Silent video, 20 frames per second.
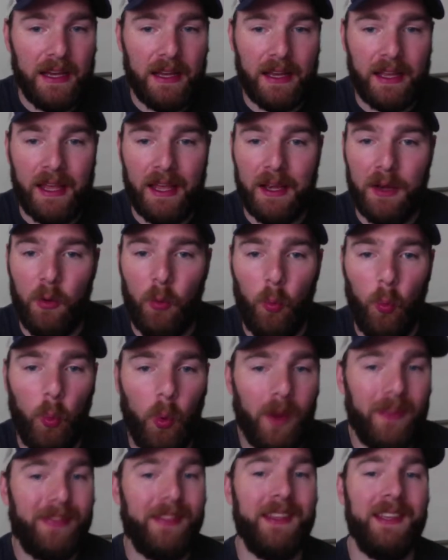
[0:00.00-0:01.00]
kind of
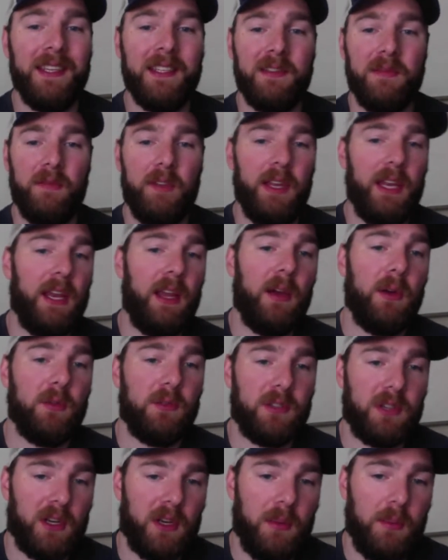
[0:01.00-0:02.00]
what these
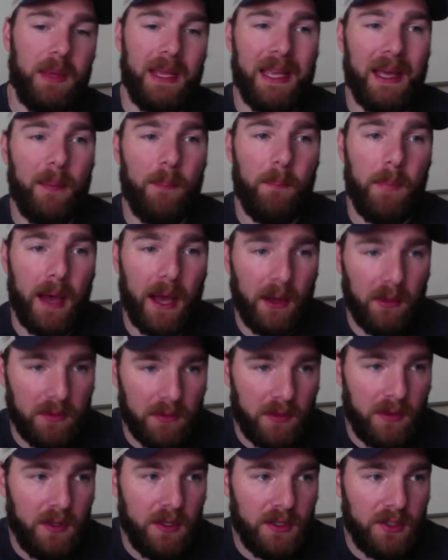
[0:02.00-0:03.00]
videos are going to be
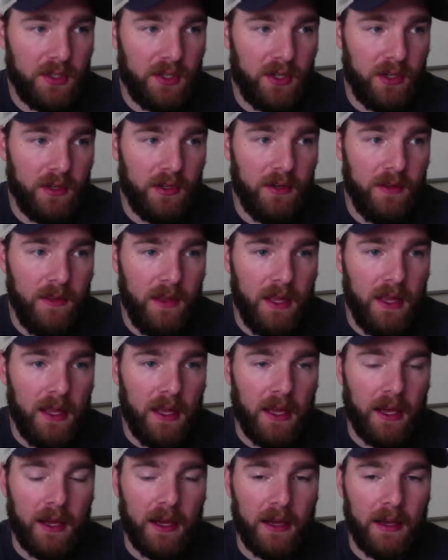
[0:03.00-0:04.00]
about this year
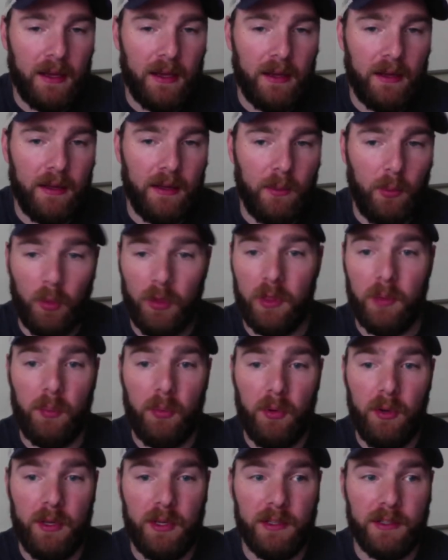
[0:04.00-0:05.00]
and what the
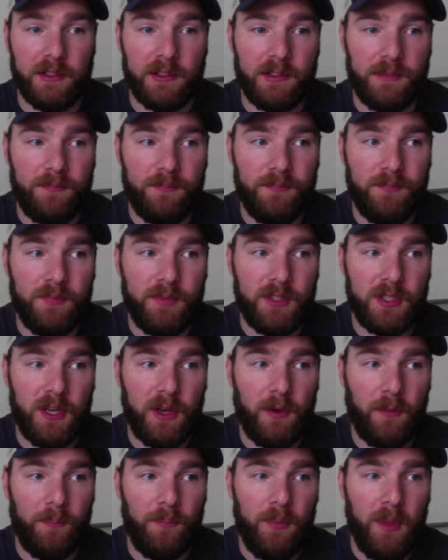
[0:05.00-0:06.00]
point is.
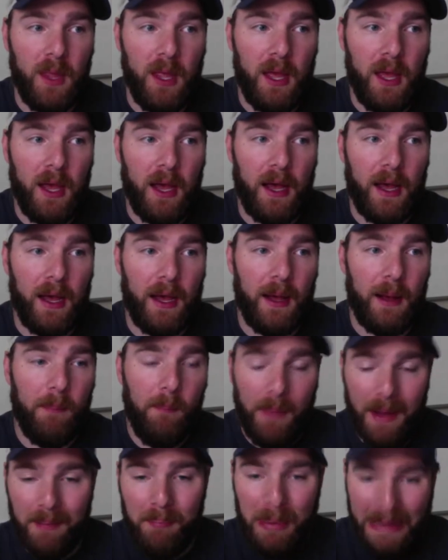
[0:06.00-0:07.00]
So
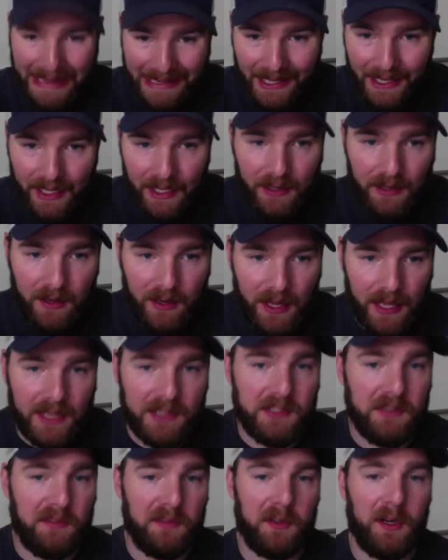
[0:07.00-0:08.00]
my plan
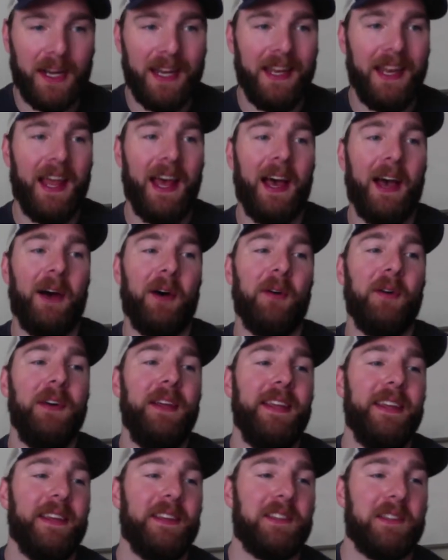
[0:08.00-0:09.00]
as of right now
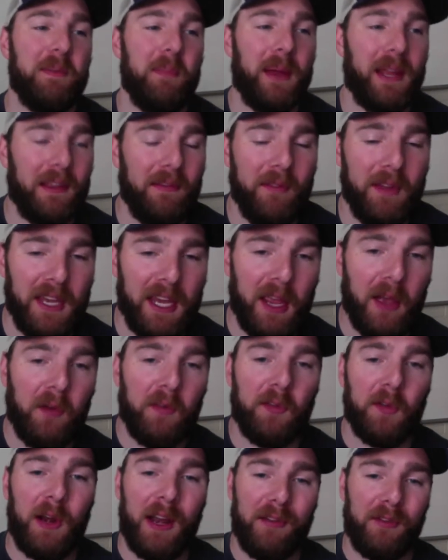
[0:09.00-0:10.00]
is to make a video
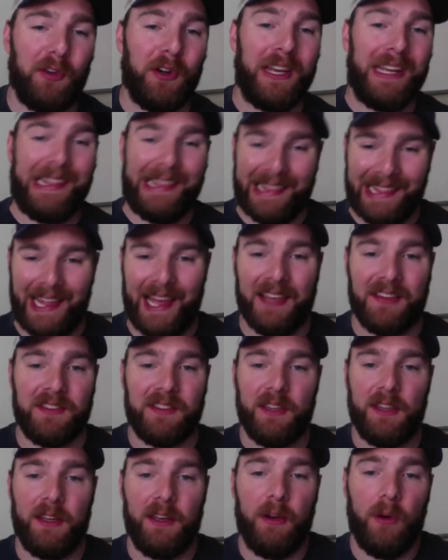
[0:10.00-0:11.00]
for every
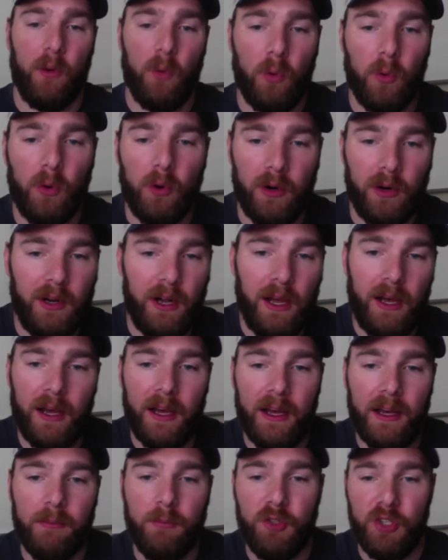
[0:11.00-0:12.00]
lesson or
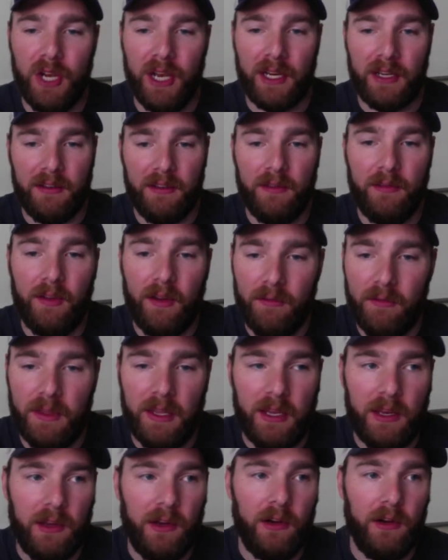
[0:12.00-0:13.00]
objective of the
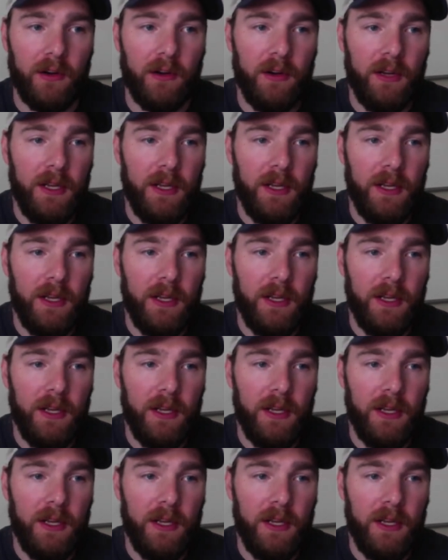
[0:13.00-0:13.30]
year.